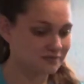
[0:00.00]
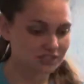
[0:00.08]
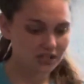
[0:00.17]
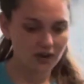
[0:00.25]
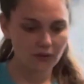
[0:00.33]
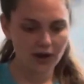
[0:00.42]

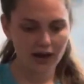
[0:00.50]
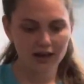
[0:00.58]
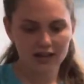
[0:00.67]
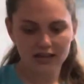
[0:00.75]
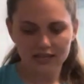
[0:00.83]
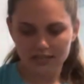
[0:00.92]
So
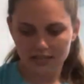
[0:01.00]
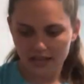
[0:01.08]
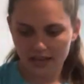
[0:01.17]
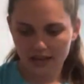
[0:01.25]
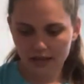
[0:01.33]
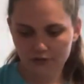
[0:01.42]

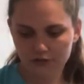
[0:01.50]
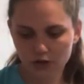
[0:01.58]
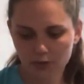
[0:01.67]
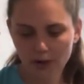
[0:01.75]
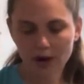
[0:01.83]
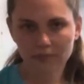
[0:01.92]
if
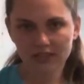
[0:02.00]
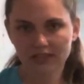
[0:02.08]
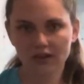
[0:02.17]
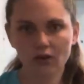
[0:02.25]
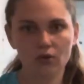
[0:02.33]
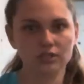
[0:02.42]
your
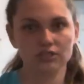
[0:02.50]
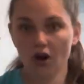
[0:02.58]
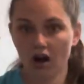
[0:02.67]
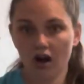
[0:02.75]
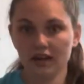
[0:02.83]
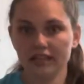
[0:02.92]
puppy or
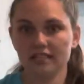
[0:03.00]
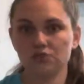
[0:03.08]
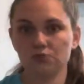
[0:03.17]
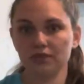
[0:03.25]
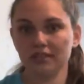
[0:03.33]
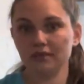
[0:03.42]
dog is
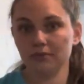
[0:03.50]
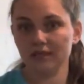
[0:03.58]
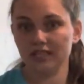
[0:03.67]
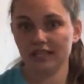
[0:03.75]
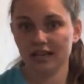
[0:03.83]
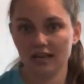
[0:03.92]
really,
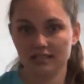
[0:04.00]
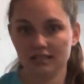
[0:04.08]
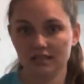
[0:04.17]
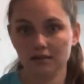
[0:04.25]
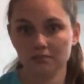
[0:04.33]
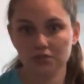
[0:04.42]
really
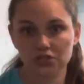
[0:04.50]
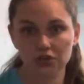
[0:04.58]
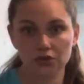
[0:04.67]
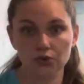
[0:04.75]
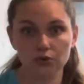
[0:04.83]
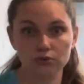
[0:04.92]
accustomed
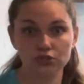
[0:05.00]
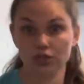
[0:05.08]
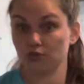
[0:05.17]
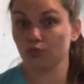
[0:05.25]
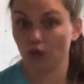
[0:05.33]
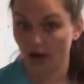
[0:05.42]
to
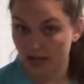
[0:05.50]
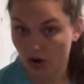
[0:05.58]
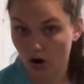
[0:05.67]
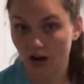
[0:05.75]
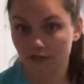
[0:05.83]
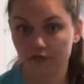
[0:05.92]
just running
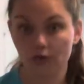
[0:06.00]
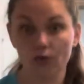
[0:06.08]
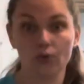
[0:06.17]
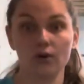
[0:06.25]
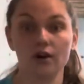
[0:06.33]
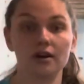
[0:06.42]
off,
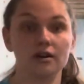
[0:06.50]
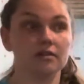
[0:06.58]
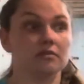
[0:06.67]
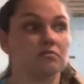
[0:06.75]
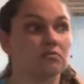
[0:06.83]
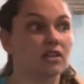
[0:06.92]
or
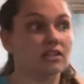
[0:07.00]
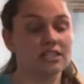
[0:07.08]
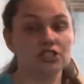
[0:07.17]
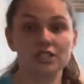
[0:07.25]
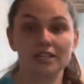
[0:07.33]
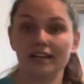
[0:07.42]
the
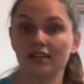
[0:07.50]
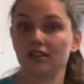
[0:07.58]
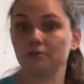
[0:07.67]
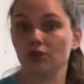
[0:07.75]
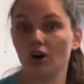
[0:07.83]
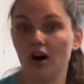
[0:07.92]
leash is getting
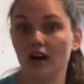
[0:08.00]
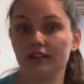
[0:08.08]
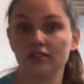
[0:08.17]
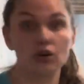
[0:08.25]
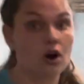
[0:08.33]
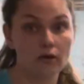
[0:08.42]
clipped on
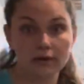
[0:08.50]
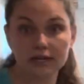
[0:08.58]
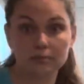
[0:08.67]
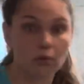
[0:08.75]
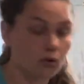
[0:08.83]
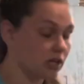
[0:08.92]
and they're already
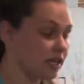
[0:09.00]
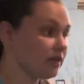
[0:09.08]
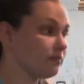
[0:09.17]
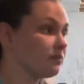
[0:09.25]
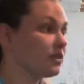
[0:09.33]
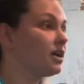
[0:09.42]

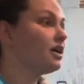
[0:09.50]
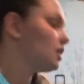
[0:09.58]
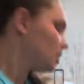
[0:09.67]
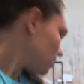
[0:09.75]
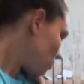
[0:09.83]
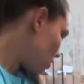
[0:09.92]
pulling,
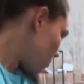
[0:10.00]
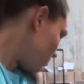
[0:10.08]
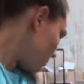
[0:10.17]
no,